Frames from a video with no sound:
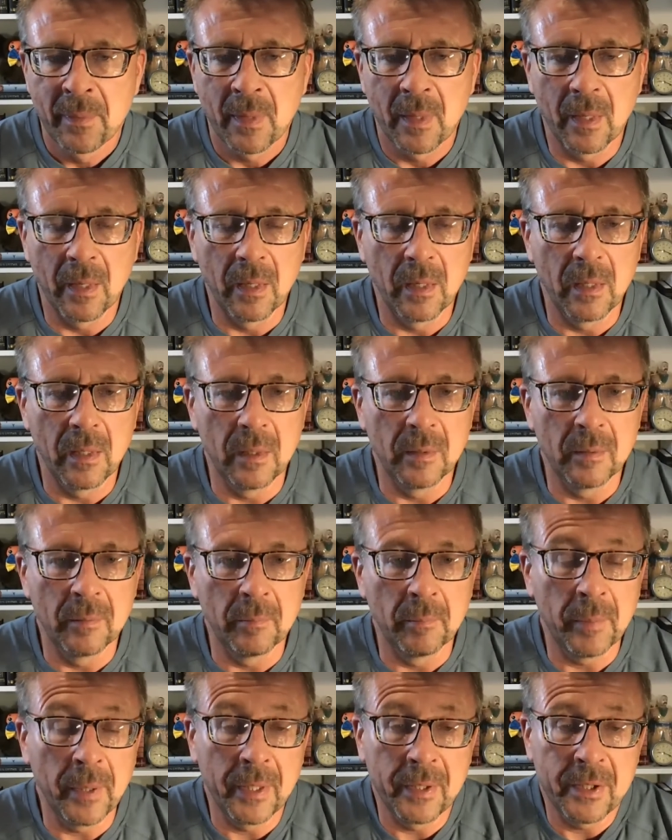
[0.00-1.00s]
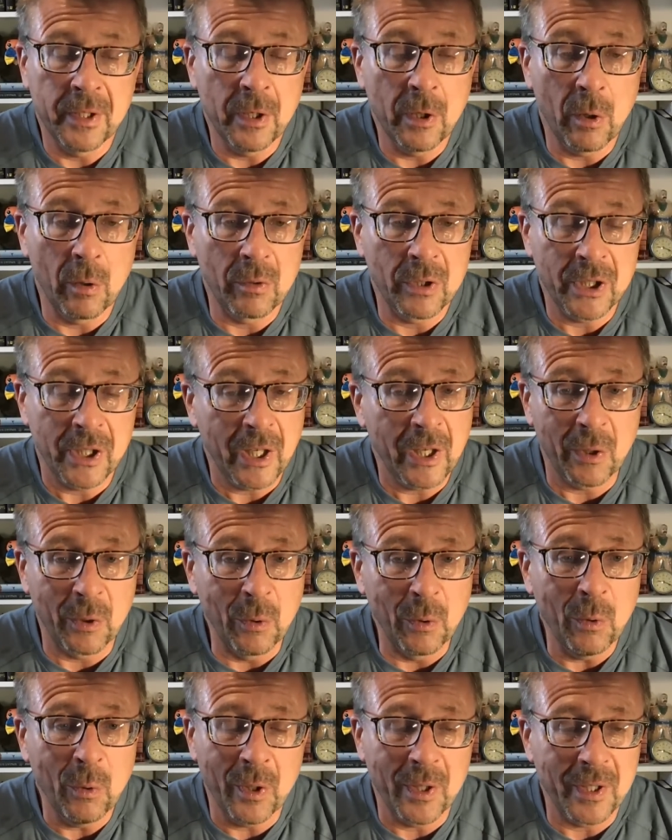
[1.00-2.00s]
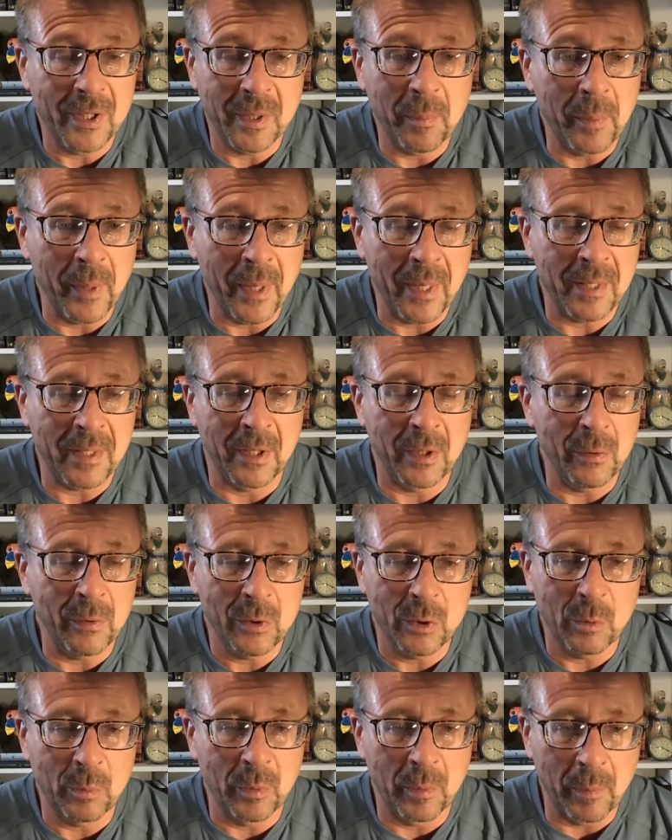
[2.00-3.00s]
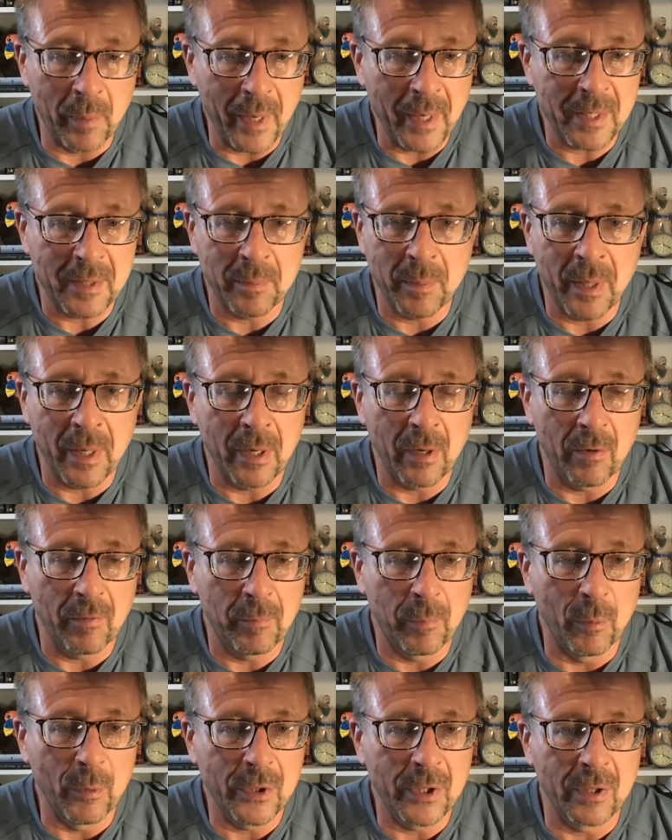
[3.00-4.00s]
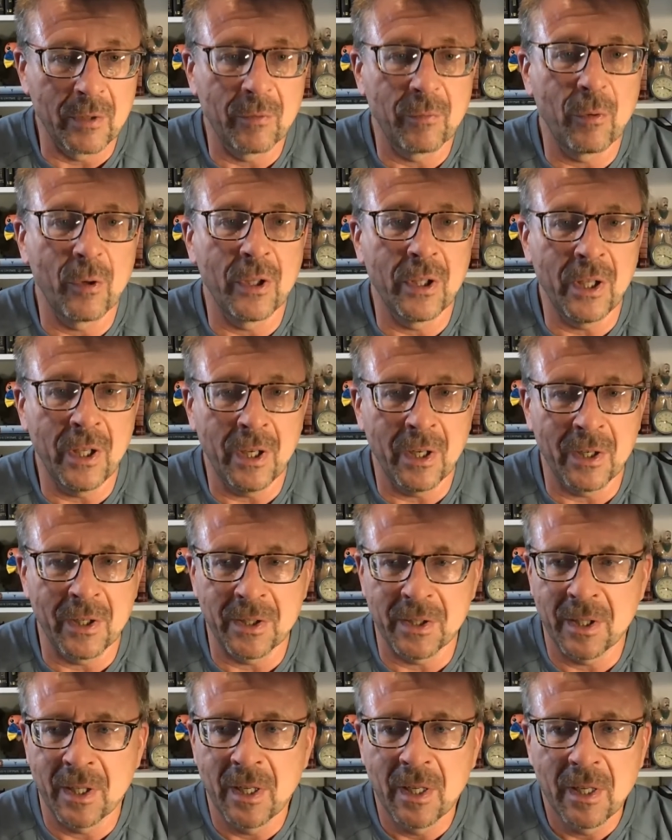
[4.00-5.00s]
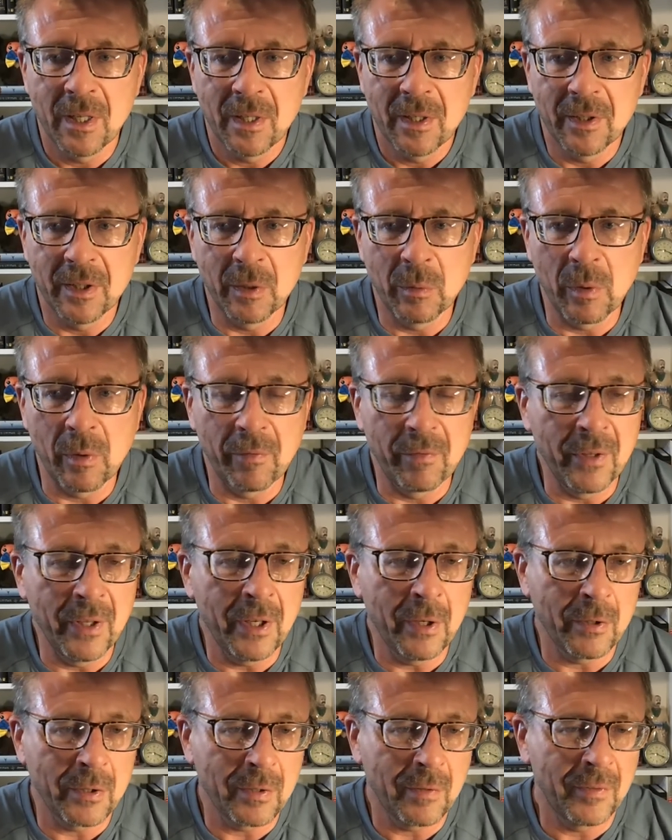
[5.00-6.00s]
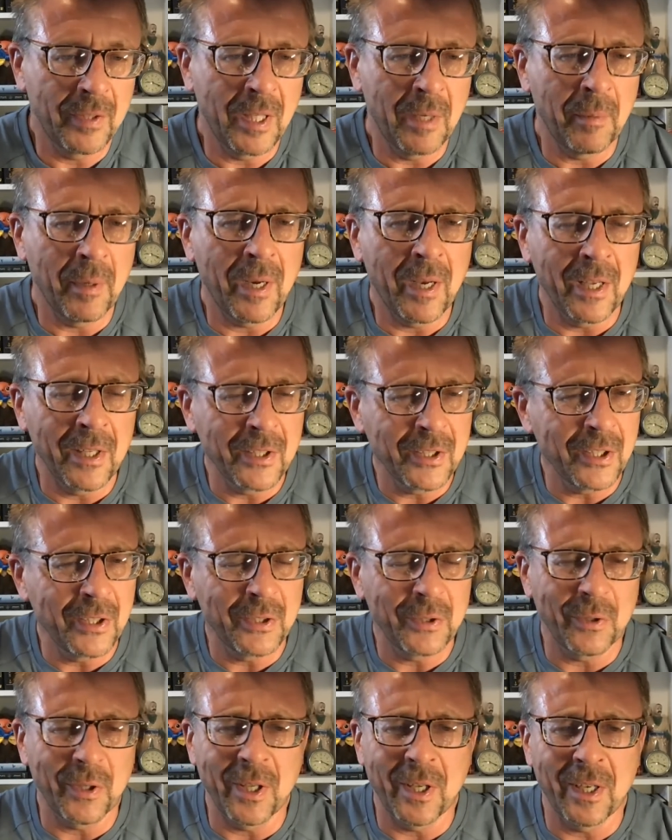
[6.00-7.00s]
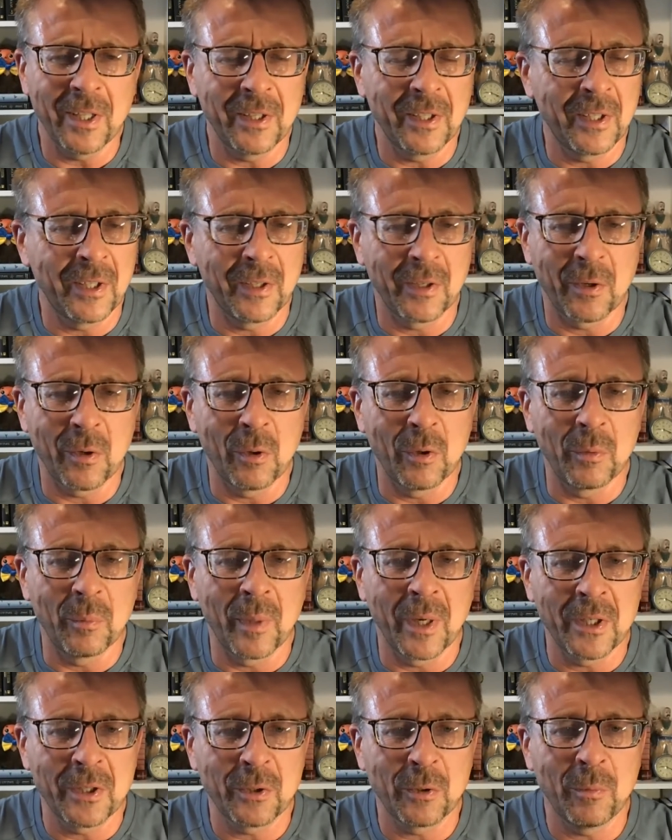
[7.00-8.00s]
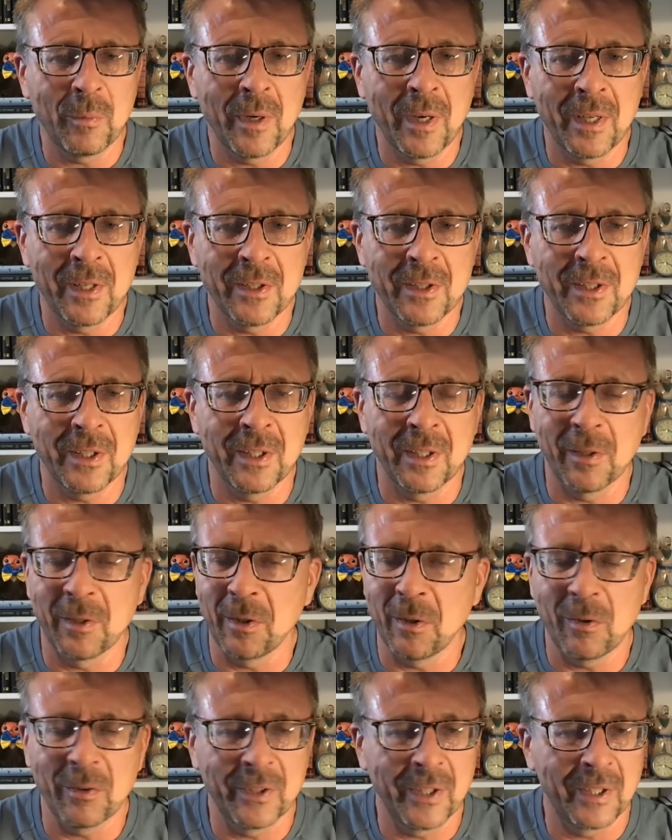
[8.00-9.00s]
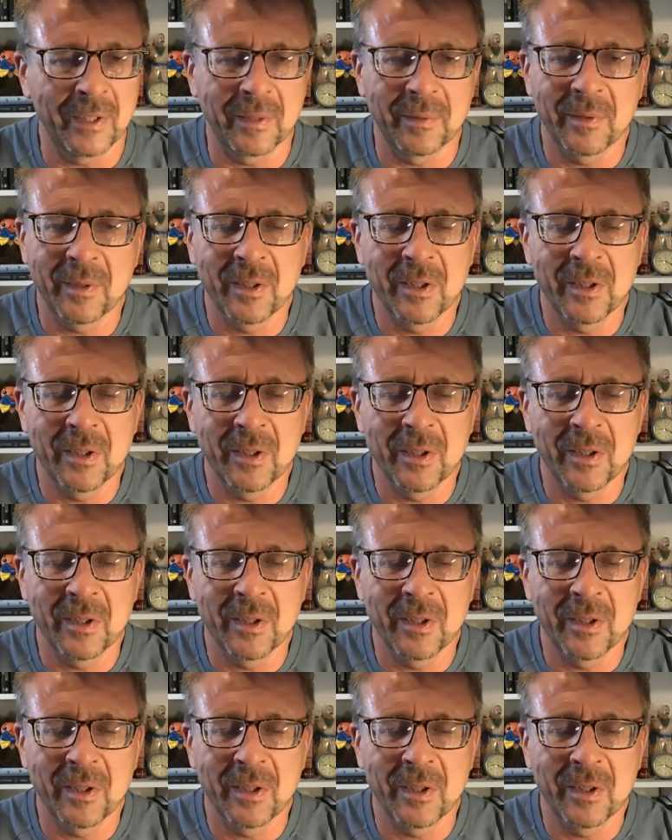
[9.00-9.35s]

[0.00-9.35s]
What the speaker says: But Shoigu is used to be best buddy of Putin for years. There were videos of them hunting together, going mushroom hunting, and all that